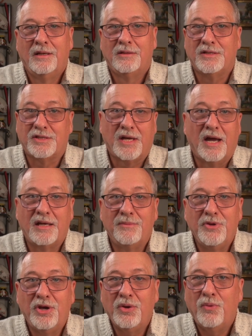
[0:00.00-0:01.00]
The Sakai
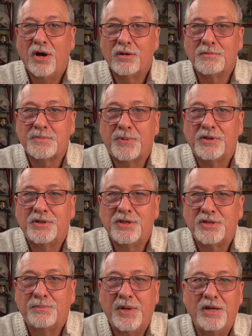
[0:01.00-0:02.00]
community welcomes
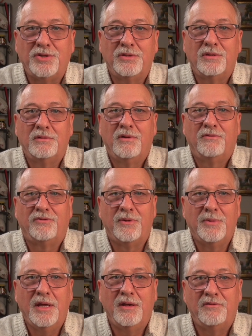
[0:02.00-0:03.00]
participation
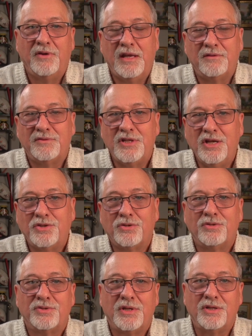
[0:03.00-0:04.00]
from innovative
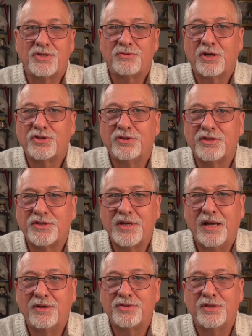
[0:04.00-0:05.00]
teachers, instructional
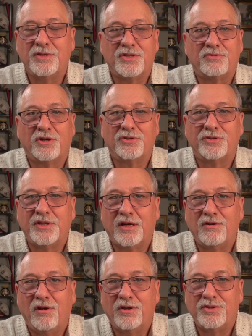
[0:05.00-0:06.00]
designers, and instructional
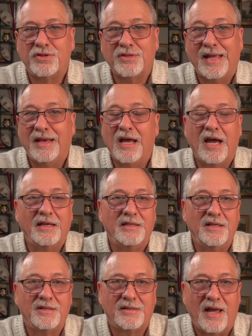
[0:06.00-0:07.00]
technologists and
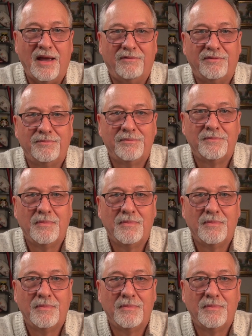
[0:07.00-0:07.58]
IT staff.